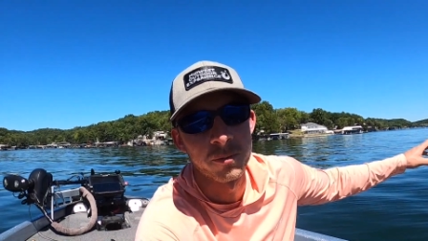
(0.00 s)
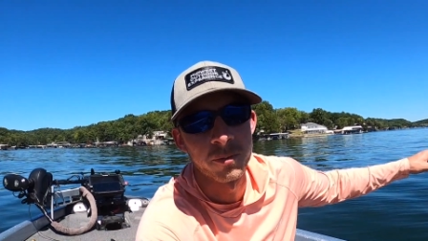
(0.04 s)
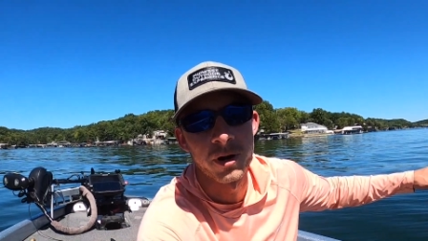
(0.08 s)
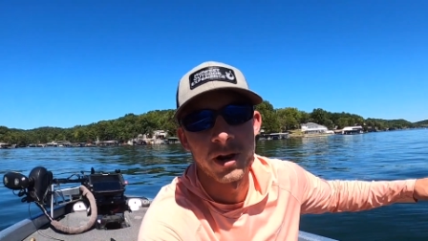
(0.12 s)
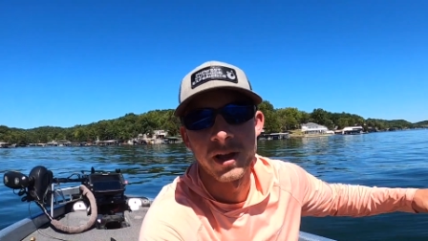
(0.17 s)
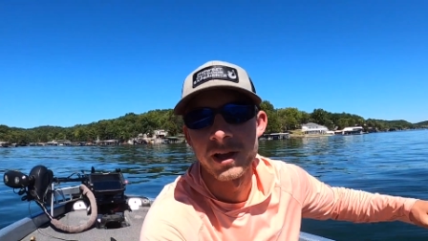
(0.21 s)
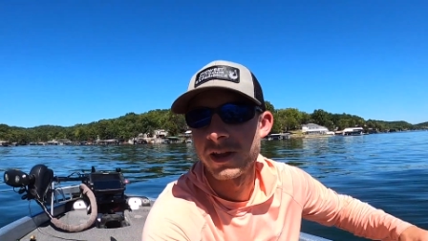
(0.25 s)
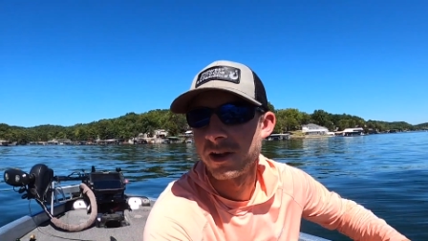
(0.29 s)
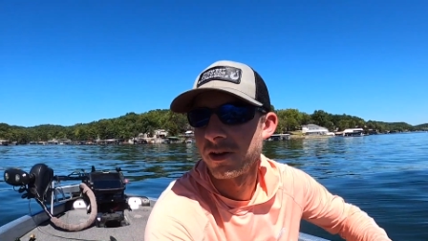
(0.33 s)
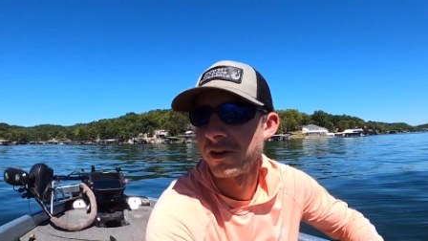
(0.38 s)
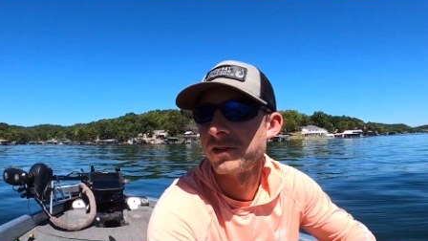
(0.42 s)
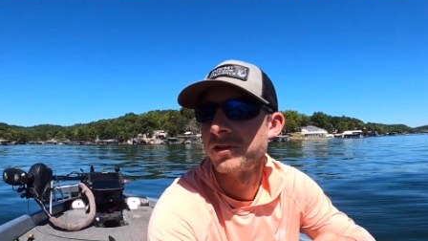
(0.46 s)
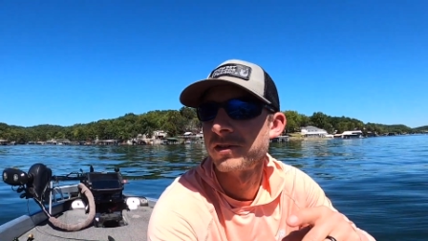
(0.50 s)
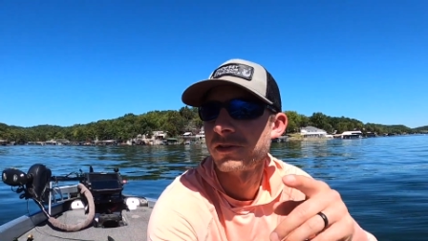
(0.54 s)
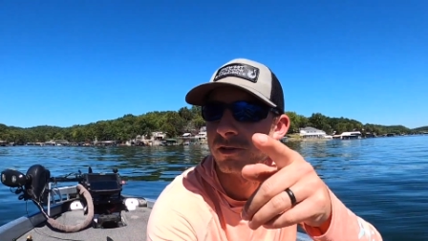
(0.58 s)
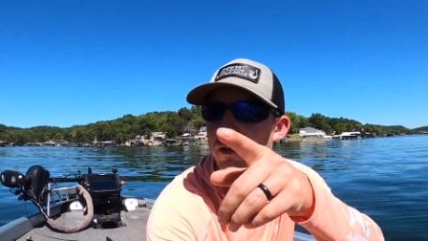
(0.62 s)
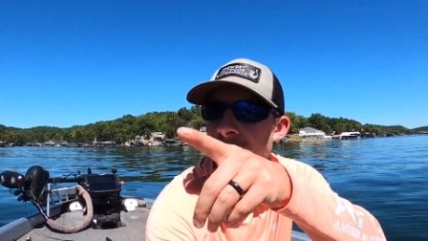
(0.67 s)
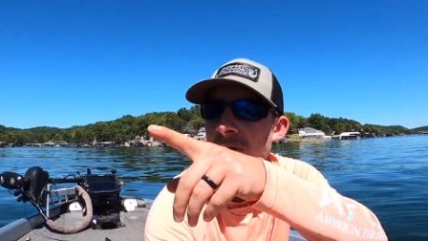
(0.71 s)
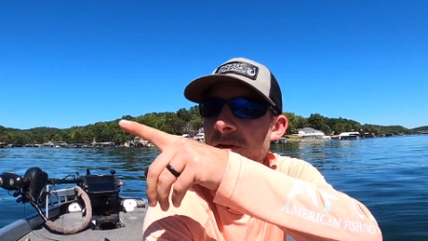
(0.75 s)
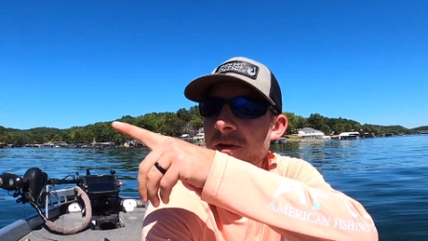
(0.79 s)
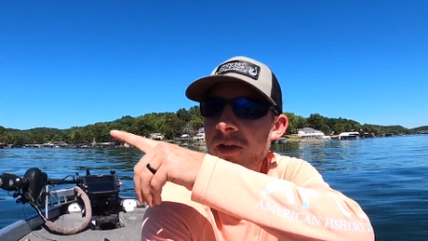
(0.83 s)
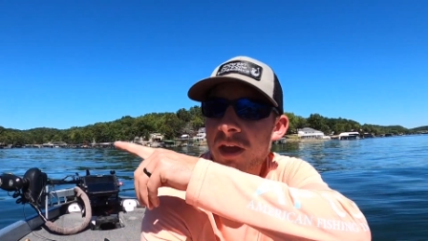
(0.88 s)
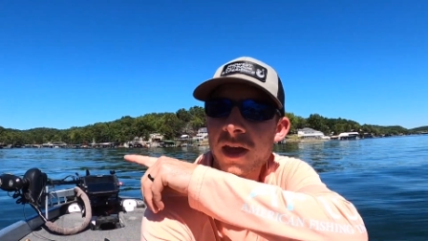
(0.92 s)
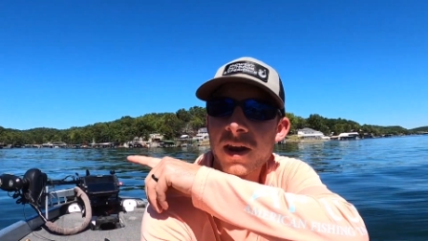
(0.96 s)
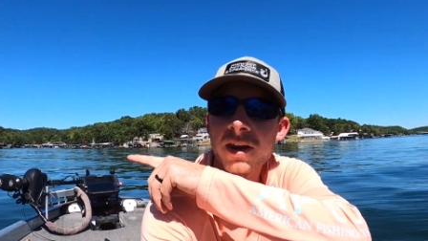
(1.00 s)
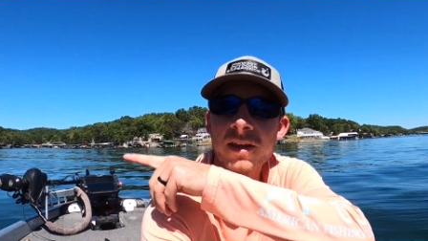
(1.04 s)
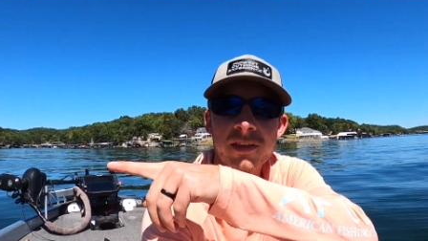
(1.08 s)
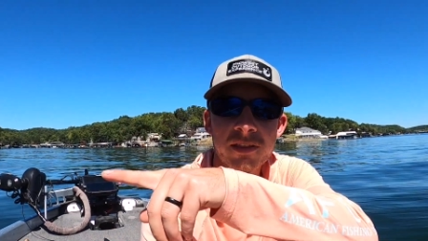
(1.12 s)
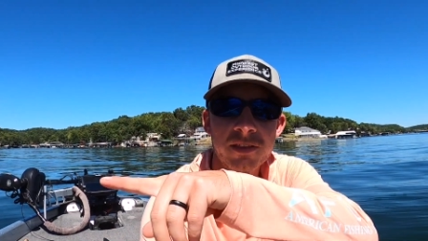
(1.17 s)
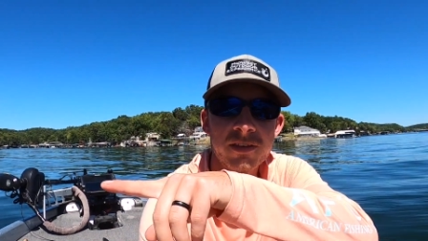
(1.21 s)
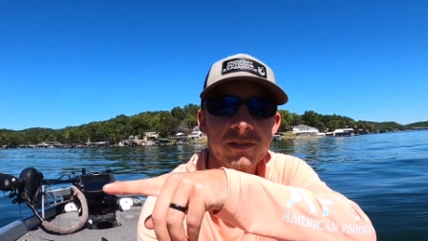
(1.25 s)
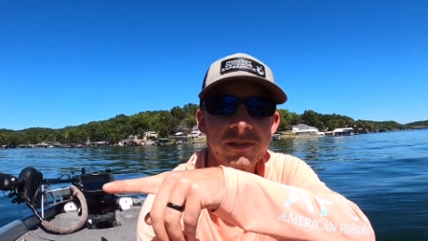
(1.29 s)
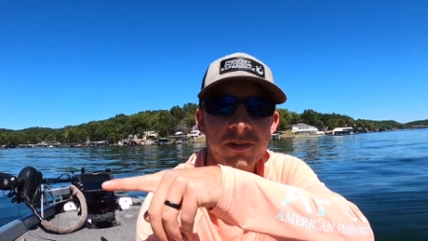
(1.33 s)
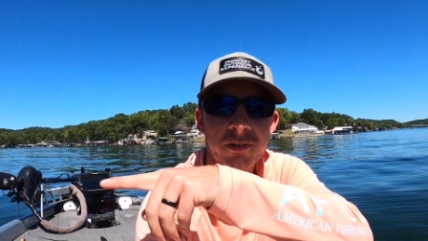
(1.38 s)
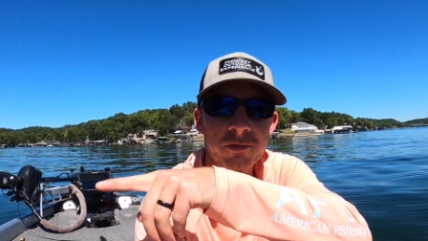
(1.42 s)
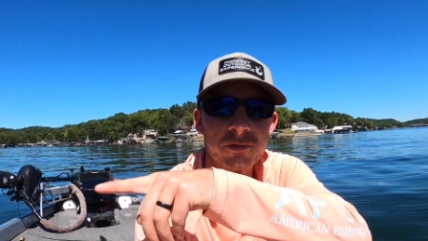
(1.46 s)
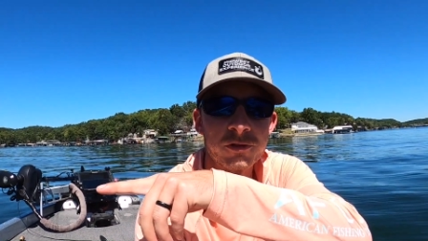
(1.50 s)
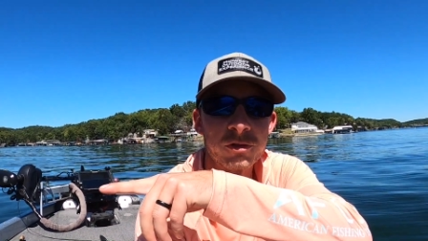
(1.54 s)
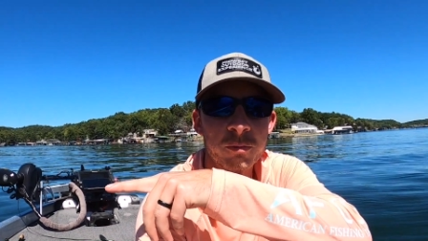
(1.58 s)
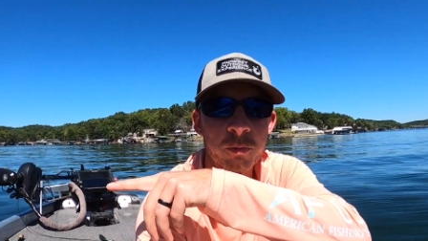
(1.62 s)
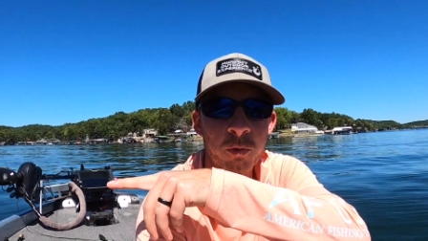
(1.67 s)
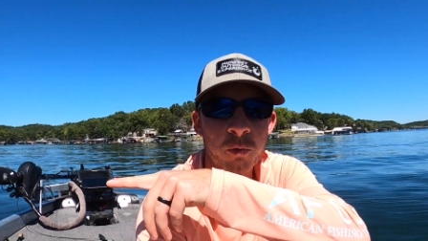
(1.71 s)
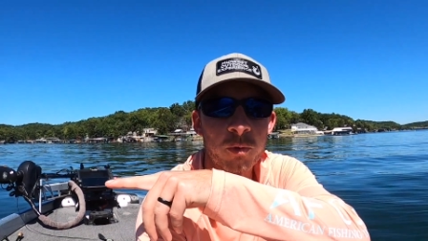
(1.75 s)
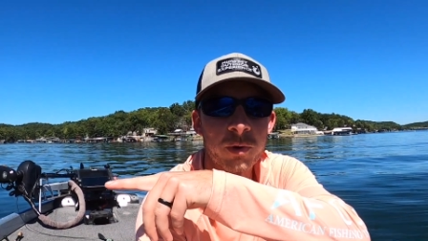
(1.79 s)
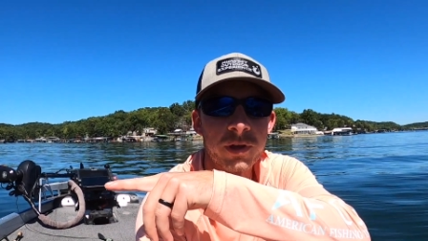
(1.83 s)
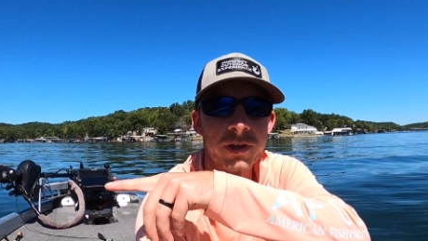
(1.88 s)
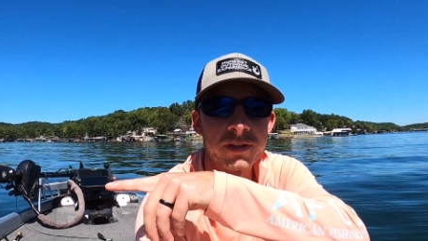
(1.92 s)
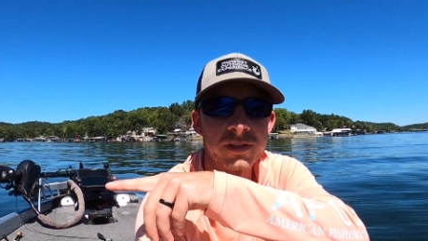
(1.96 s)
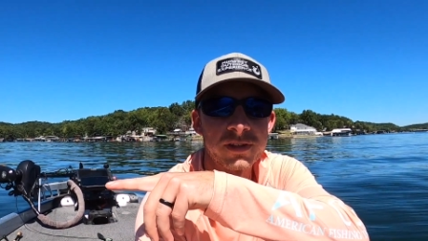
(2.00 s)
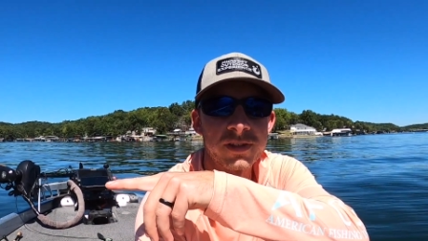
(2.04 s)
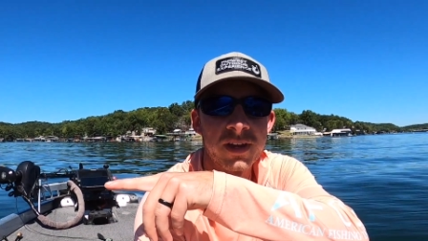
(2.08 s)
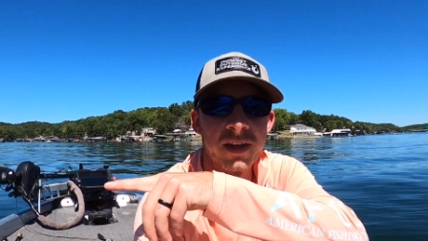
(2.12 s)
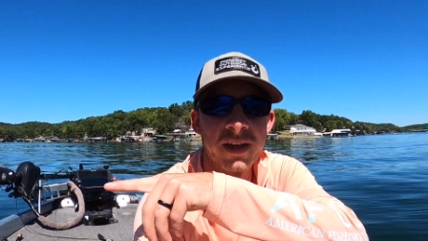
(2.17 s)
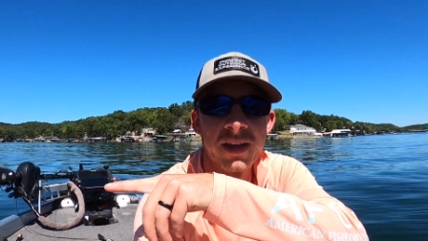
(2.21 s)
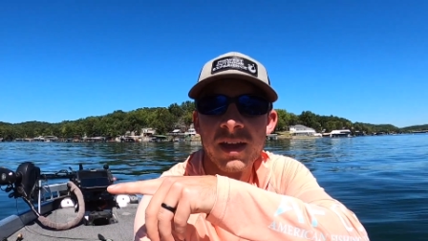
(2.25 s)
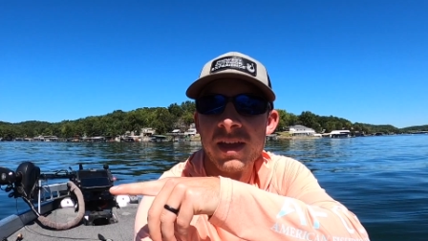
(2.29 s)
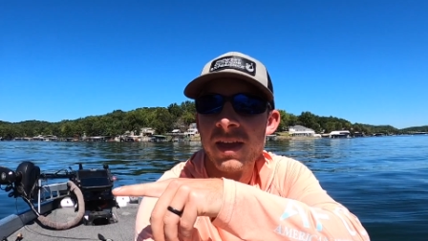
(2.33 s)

but I guarantee you go to any of these other two points,